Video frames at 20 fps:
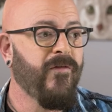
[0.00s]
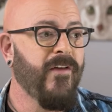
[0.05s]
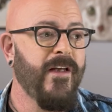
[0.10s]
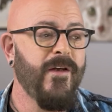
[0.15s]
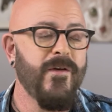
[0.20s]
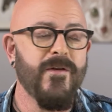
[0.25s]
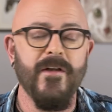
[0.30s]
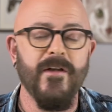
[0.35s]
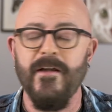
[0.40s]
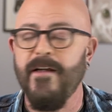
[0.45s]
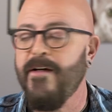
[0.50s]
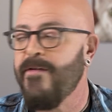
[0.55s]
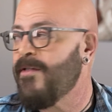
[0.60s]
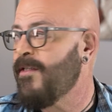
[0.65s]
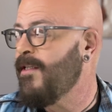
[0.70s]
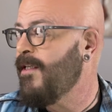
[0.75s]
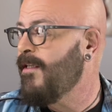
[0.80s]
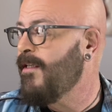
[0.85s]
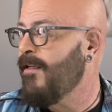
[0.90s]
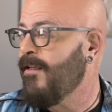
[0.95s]
If they used to love
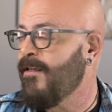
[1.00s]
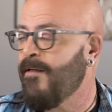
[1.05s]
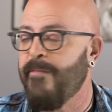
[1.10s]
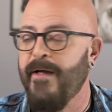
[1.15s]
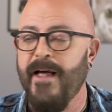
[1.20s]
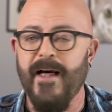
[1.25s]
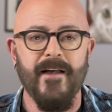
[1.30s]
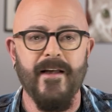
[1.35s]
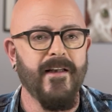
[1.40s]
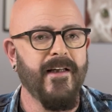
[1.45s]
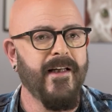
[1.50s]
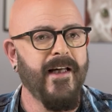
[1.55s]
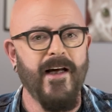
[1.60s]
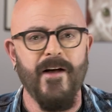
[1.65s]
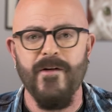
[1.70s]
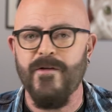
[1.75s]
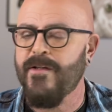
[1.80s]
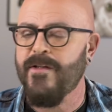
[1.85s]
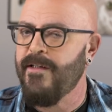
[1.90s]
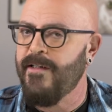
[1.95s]
sitting on the back of the
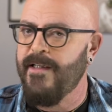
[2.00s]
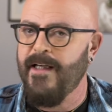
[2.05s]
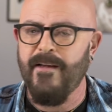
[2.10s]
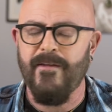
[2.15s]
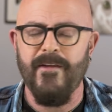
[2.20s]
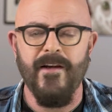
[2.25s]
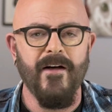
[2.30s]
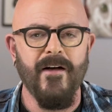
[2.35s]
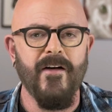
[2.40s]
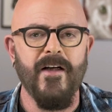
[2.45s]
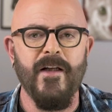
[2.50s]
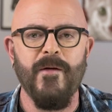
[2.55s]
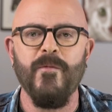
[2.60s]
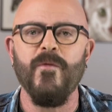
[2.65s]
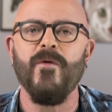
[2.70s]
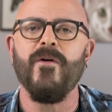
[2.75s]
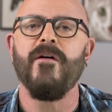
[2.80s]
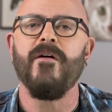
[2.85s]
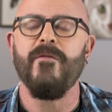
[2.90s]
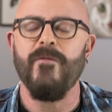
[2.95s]
couch, they're not there
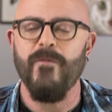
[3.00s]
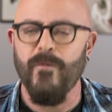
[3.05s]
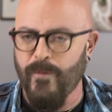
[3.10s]
anymore.